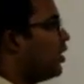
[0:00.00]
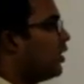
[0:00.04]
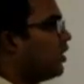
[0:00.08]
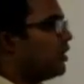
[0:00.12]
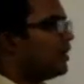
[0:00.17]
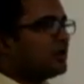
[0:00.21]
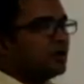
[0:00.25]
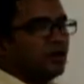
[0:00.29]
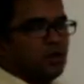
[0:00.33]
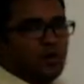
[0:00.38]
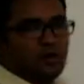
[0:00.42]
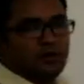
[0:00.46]

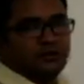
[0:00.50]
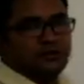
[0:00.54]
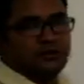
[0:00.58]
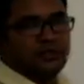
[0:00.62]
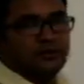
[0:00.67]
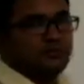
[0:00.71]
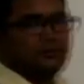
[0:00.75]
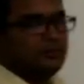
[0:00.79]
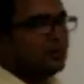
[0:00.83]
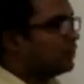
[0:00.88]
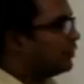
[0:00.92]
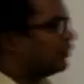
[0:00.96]
or
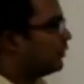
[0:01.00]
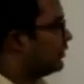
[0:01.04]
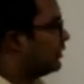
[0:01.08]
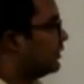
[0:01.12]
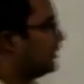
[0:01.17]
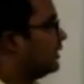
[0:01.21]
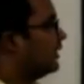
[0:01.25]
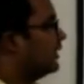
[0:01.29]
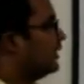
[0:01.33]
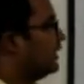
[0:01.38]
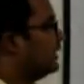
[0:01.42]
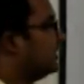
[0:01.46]
long-term
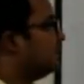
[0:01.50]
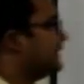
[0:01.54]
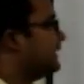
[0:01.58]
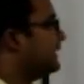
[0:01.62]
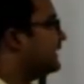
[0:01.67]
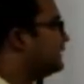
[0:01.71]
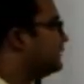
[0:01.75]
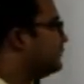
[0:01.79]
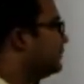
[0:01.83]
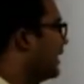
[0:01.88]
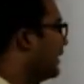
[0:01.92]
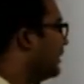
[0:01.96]
loan.
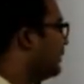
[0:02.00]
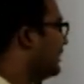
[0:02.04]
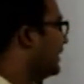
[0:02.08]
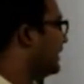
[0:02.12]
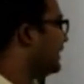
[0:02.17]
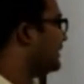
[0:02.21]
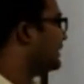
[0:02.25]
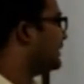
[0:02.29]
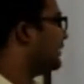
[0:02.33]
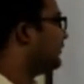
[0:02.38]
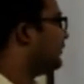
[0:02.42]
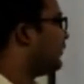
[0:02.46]
This may
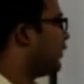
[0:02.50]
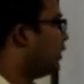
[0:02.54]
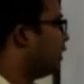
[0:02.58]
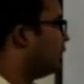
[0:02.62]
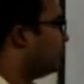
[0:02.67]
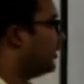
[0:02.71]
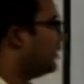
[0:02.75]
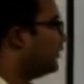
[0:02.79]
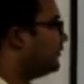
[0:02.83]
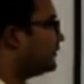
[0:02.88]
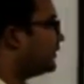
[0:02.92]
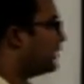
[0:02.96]
be in the
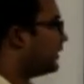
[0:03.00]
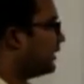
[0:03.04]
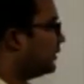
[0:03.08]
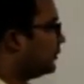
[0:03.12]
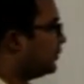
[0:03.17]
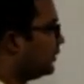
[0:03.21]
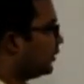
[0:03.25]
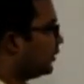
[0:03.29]
form of